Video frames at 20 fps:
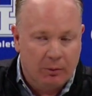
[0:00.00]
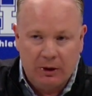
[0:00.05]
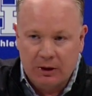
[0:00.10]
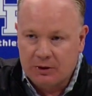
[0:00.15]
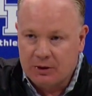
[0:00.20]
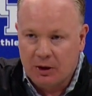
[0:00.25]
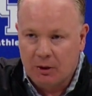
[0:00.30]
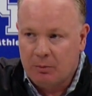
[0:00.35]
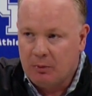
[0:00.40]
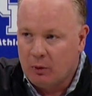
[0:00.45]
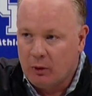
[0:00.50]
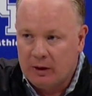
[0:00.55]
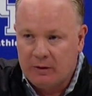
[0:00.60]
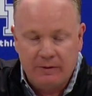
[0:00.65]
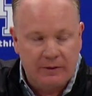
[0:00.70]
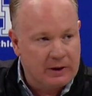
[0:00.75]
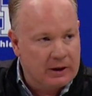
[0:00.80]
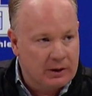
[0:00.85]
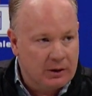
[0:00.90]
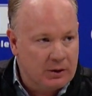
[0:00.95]
Nobody's going to
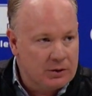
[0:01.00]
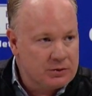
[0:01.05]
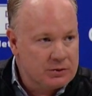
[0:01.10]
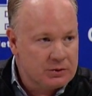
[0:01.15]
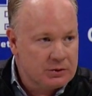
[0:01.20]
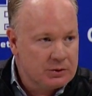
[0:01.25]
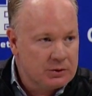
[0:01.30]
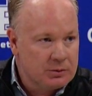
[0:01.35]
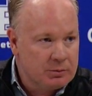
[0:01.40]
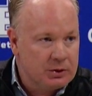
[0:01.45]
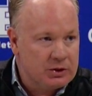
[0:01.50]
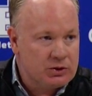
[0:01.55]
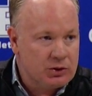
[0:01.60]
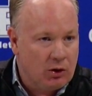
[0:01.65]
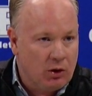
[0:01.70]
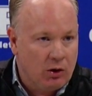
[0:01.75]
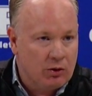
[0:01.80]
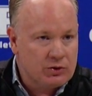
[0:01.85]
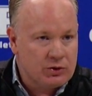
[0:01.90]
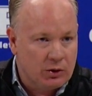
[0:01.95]
point fingers,
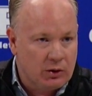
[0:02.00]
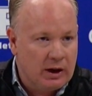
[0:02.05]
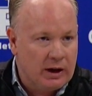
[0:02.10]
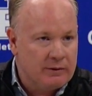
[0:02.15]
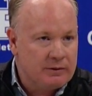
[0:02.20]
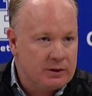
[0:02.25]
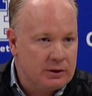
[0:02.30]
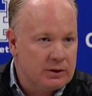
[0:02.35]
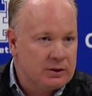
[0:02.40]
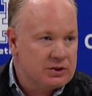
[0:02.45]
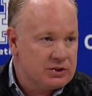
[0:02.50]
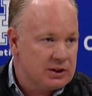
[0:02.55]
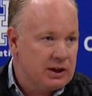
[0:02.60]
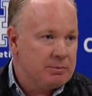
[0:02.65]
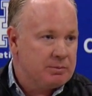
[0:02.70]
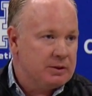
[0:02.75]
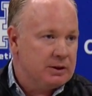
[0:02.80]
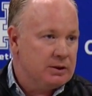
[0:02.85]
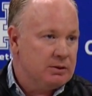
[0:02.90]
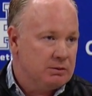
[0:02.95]
but you also have to
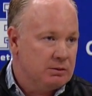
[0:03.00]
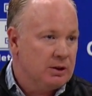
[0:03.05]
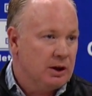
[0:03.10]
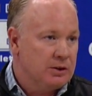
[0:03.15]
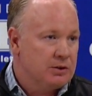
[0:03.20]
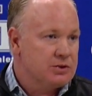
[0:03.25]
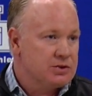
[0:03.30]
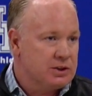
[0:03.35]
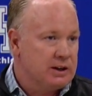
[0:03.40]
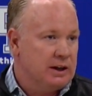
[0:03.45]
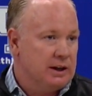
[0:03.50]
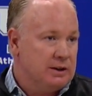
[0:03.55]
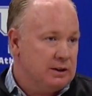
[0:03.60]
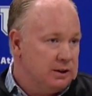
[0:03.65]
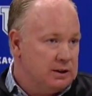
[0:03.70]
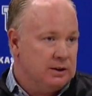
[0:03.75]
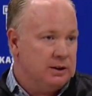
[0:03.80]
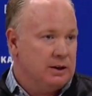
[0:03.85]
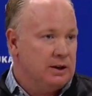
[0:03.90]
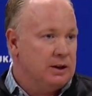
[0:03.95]
accept it and
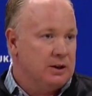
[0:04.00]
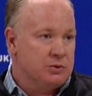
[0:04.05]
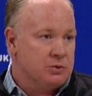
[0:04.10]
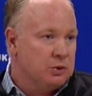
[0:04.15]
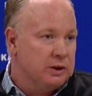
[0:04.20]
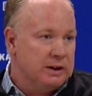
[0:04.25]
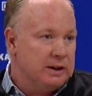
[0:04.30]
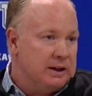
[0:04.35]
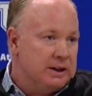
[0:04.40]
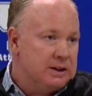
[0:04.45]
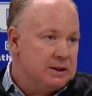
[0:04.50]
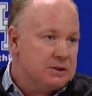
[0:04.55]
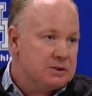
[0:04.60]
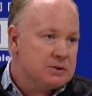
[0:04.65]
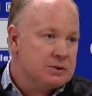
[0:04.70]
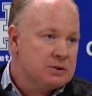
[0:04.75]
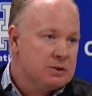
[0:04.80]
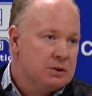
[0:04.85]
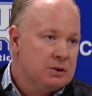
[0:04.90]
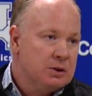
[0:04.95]
understand it, and it is what it
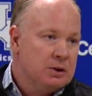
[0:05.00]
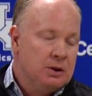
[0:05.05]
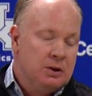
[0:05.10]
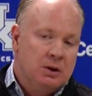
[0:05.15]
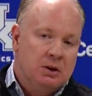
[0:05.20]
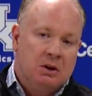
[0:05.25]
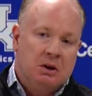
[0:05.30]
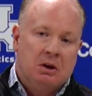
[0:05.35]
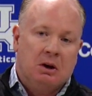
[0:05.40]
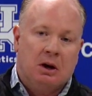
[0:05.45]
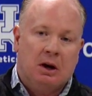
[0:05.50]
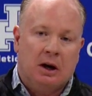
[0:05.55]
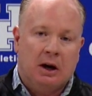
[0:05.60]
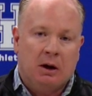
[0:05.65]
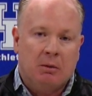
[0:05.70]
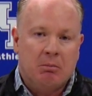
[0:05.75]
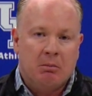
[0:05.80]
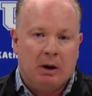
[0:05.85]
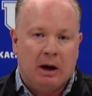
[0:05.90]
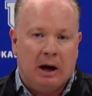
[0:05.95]
is.
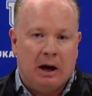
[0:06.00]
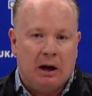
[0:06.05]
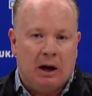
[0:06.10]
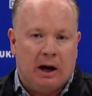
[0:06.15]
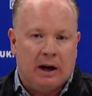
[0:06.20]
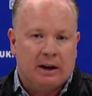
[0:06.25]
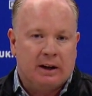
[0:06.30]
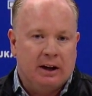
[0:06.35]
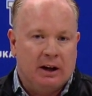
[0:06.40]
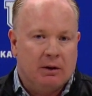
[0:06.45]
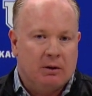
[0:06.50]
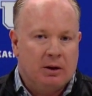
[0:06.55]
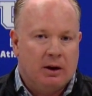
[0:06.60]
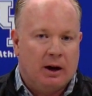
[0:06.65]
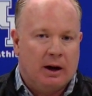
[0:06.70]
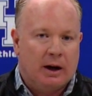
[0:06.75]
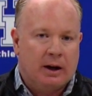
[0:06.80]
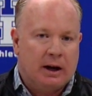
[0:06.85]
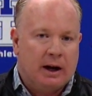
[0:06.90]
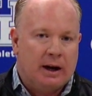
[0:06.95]
I can't
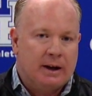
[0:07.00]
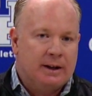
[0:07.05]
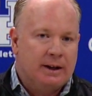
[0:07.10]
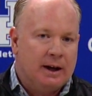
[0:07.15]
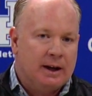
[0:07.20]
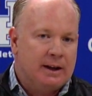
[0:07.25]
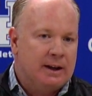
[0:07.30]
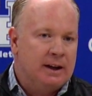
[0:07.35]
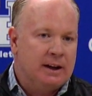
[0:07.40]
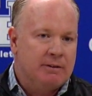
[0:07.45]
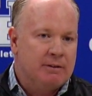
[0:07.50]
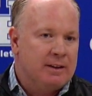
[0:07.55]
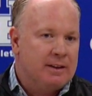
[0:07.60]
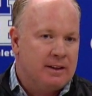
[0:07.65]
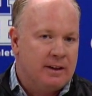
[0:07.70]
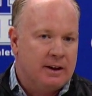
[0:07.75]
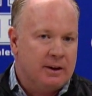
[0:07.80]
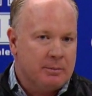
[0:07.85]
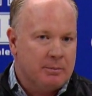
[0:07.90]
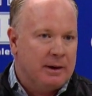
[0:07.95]
even
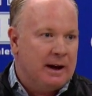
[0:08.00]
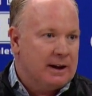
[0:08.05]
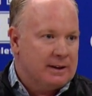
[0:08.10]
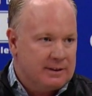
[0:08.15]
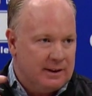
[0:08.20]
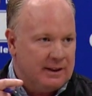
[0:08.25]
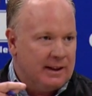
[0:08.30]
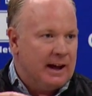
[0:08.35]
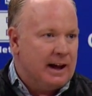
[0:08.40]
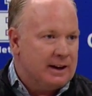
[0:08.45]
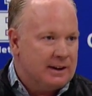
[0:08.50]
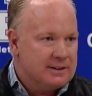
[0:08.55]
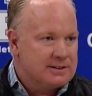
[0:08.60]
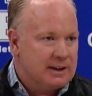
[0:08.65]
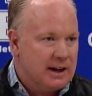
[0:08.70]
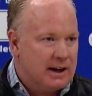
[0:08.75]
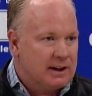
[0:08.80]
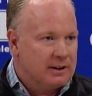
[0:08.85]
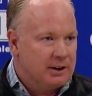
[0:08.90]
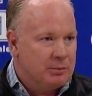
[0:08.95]
think back to that
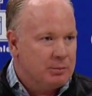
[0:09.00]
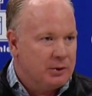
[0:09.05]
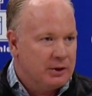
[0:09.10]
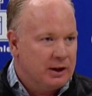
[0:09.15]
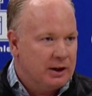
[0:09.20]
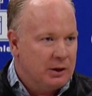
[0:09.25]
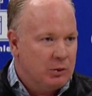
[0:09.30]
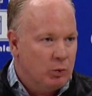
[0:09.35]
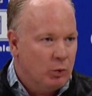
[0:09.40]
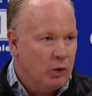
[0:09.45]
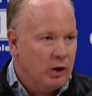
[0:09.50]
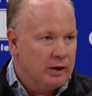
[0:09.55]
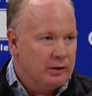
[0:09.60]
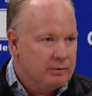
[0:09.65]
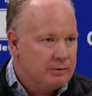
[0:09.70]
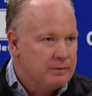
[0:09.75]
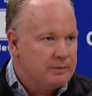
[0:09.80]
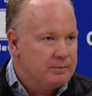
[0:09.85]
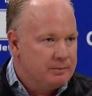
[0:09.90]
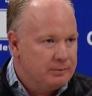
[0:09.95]
exactly and put any
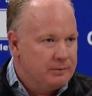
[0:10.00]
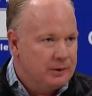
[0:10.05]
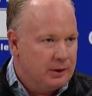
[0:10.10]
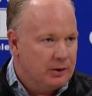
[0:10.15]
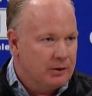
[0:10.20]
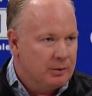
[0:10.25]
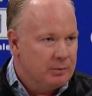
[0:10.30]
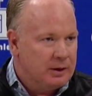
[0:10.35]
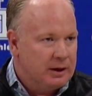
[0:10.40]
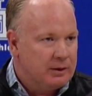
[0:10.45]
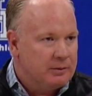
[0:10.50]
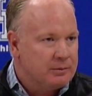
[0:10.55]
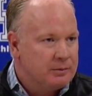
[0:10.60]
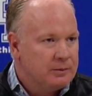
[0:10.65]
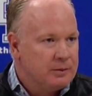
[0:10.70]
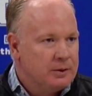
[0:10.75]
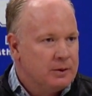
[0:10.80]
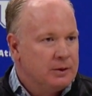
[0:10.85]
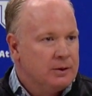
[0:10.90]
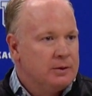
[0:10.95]
one, you know what
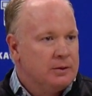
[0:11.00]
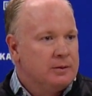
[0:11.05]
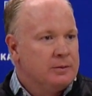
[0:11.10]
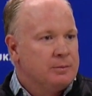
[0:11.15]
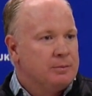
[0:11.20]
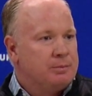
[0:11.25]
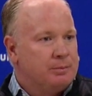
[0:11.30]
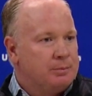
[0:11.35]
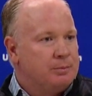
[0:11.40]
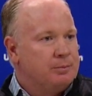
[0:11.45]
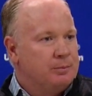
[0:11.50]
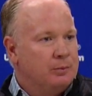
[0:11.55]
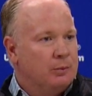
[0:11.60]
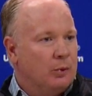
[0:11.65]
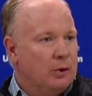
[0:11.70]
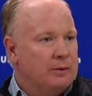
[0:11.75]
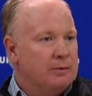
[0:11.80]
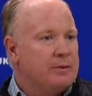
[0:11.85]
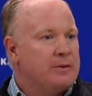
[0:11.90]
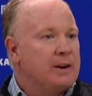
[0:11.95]
I
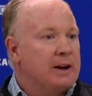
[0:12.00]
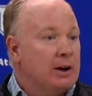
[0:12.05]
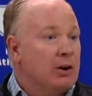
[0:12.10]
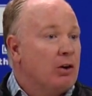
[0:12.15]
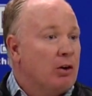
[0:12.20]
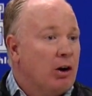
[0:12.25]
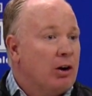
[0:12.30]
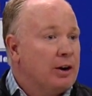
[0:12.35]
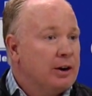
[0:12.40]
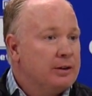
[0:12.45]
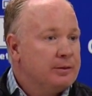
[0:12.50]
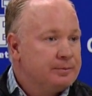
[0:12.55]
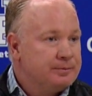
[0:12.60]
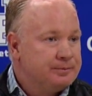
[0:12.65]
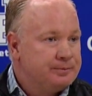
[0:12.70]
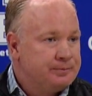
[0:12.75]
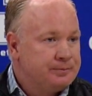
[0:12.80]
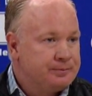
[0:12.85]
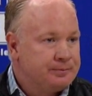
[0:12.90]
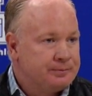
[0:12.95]
mean, one finger on it.
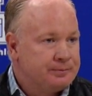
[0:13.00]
